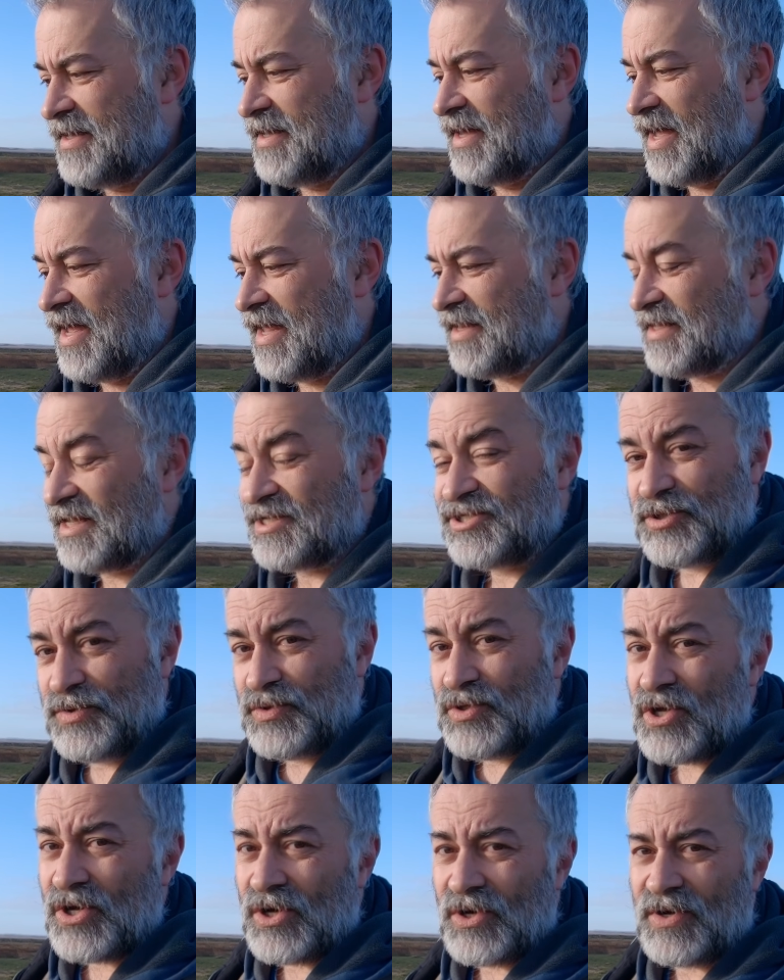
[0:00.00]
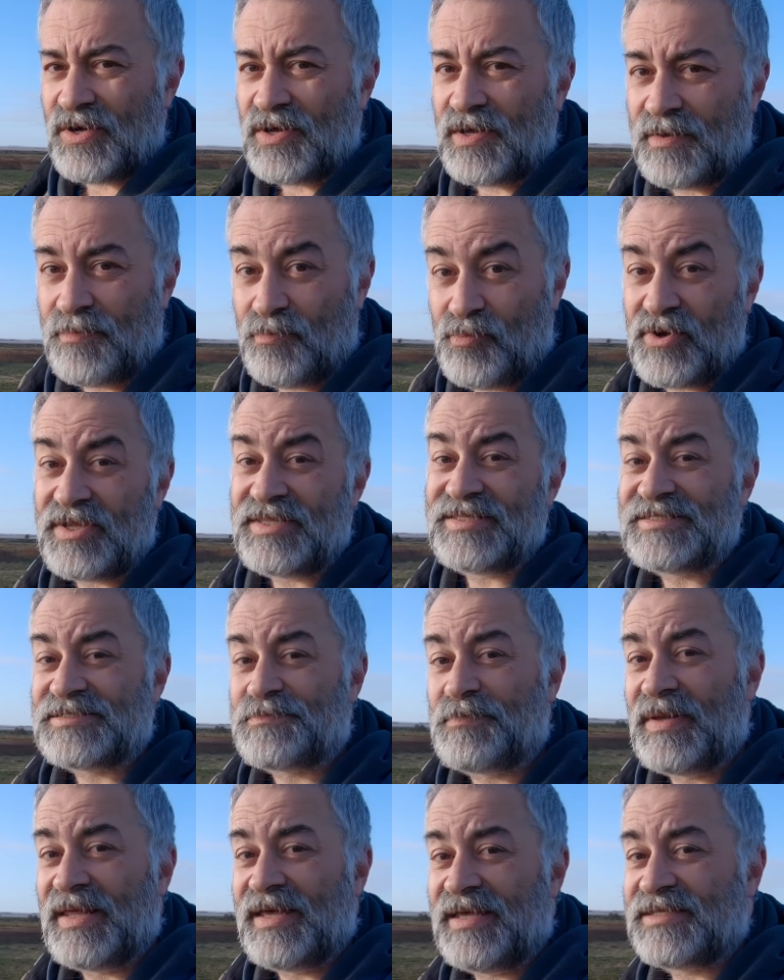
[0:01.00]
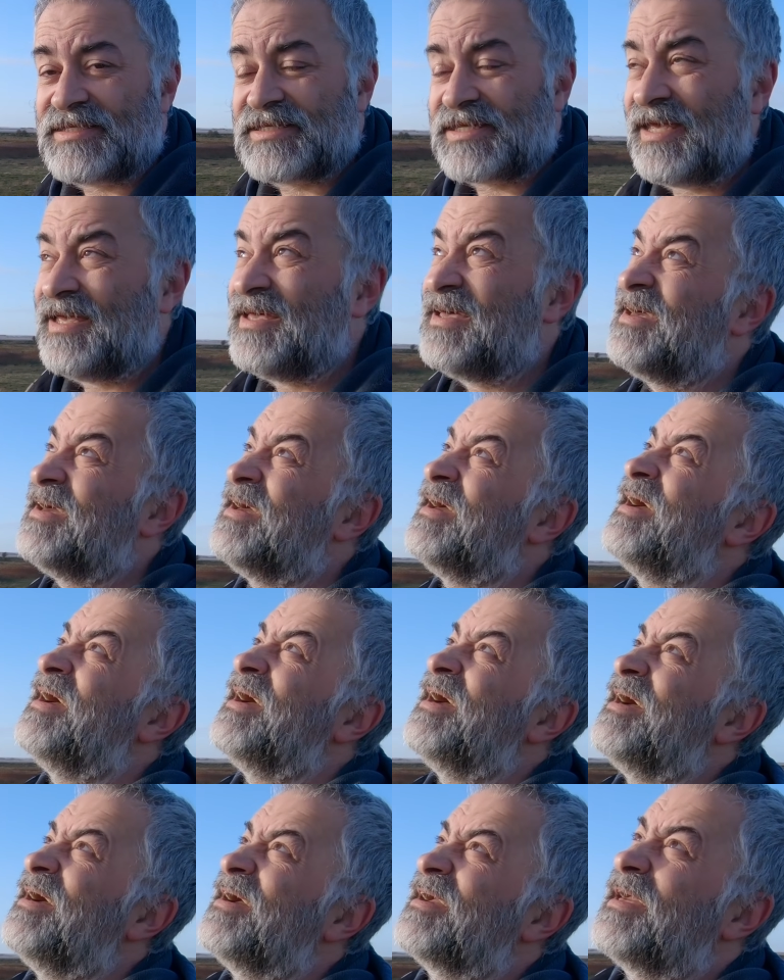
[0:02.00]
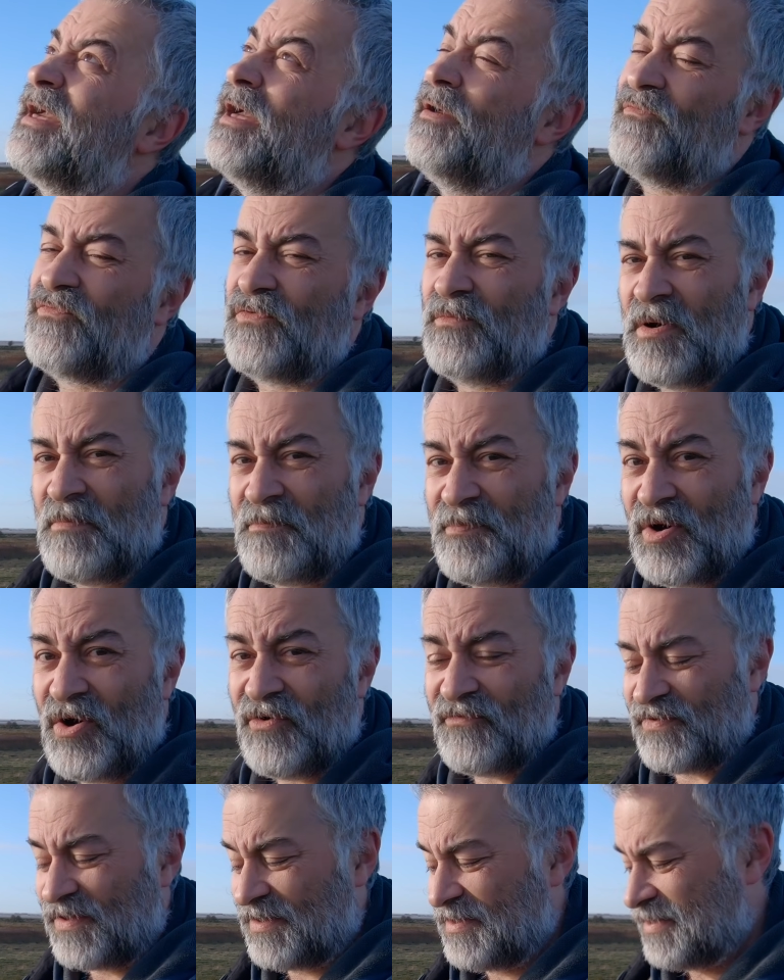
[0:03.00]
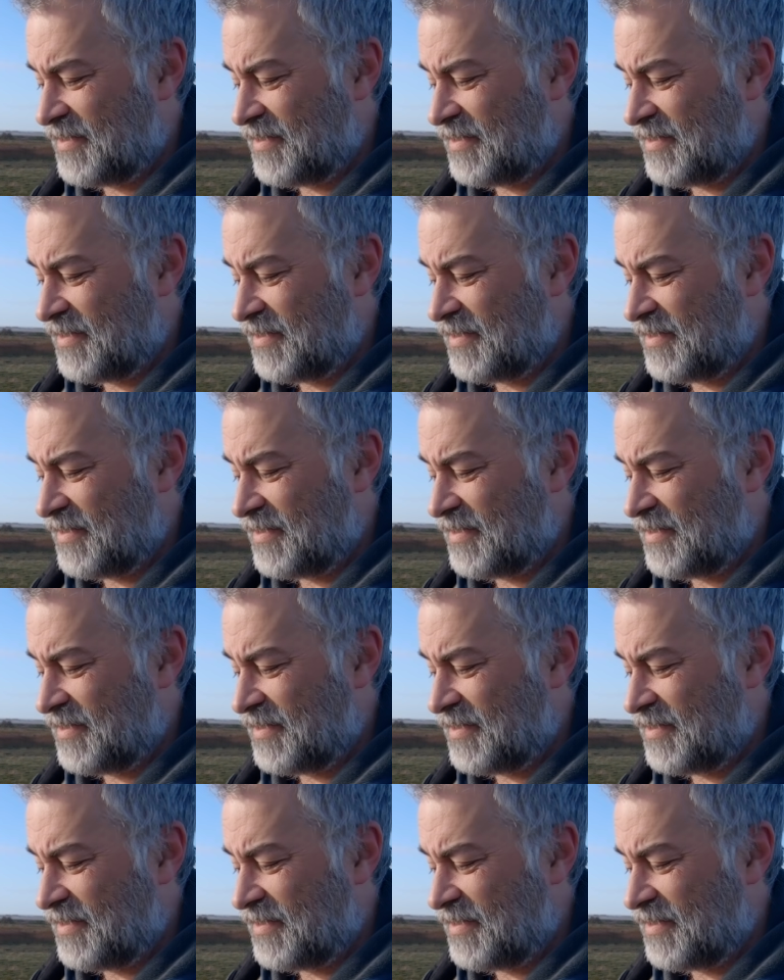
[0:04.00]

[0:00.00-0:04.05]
And as you know, Britain's Blitz came from above.